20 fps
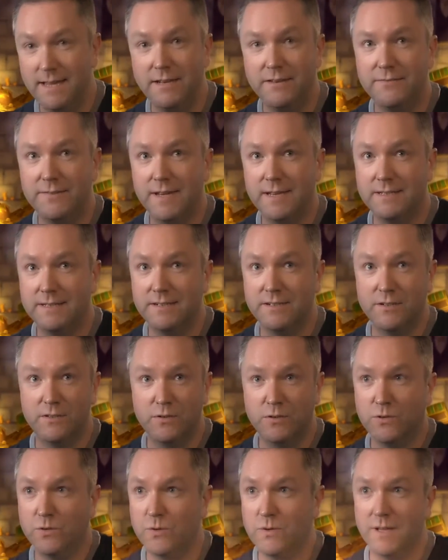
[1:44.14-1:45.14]
And it innovated
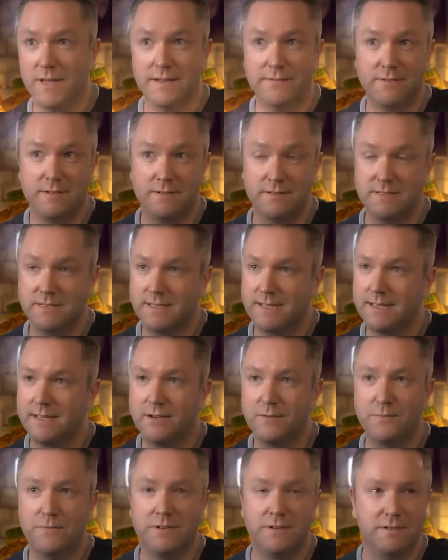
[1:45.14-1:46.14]
on all levels,
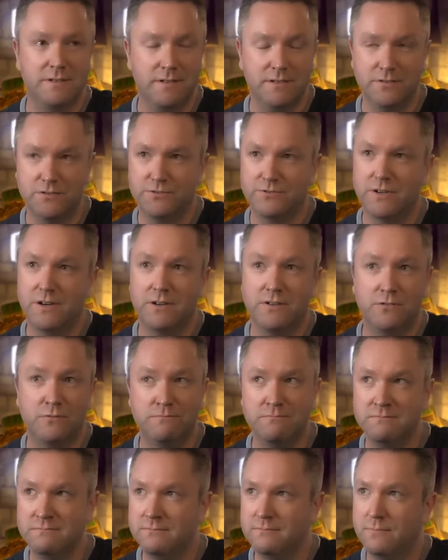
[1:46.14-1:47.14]
camera,
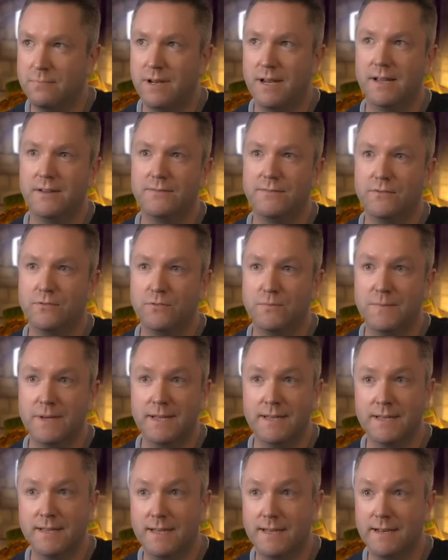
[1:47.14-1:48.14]
control,
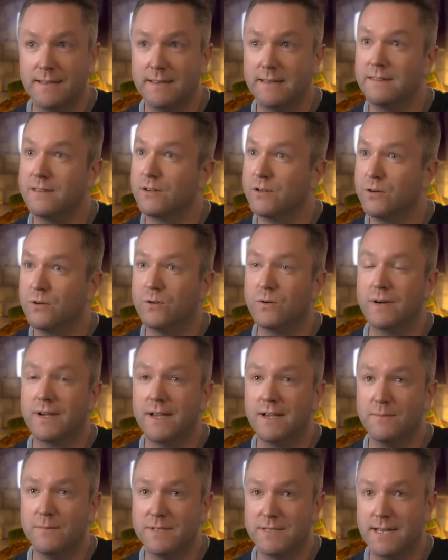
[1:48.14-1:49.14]
platforming, and I think the core
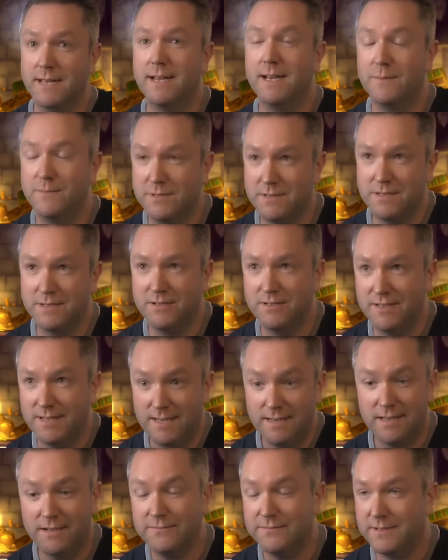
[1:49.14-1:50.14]
gamers
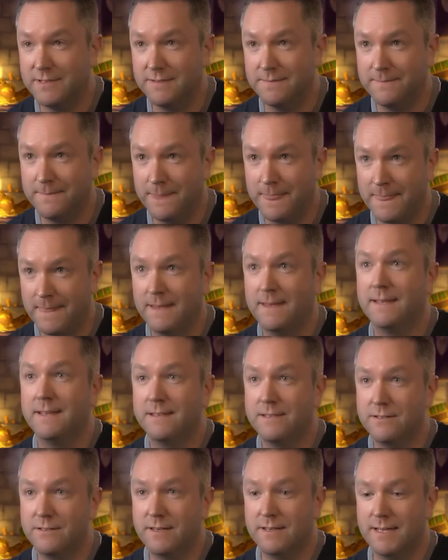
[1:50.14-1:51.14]
absolutely loved it.
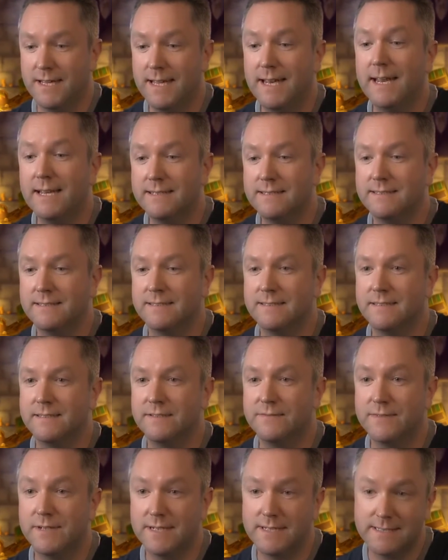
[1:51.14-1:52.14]
So that, in essence,
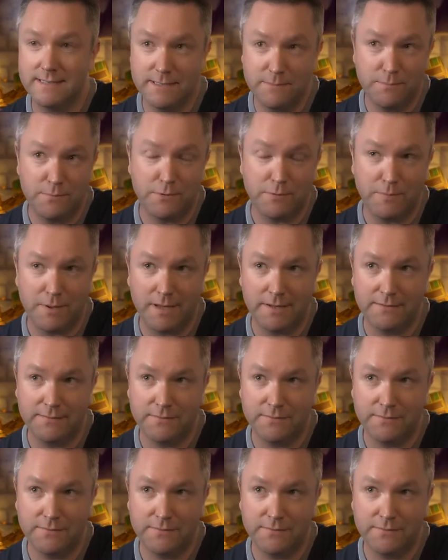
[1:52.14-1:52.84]
it's a very simple